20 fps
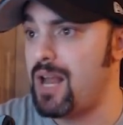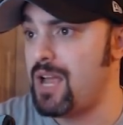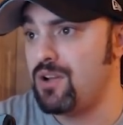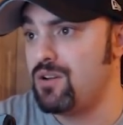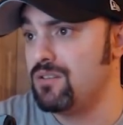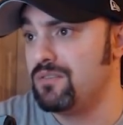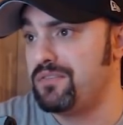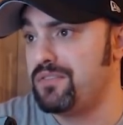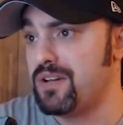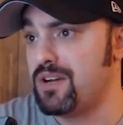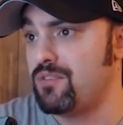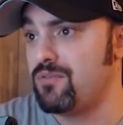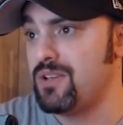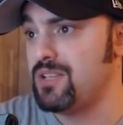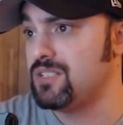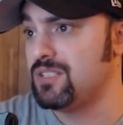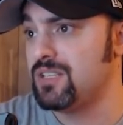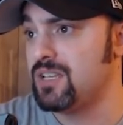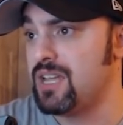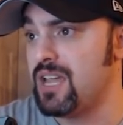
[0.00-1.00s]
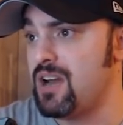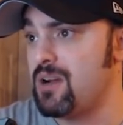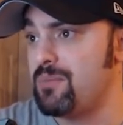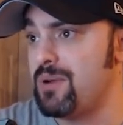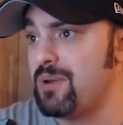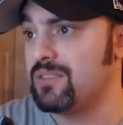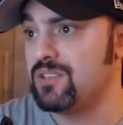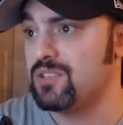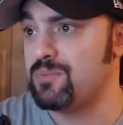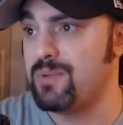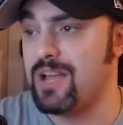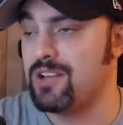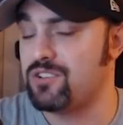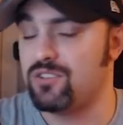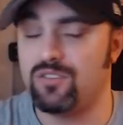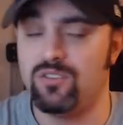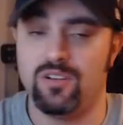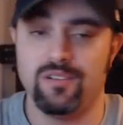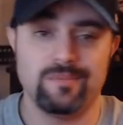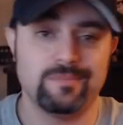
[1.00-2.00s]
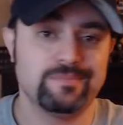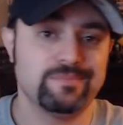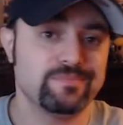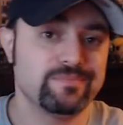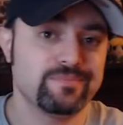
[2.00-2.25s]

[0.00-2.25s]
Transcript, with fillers: I couldn't find a reason to care this match at all.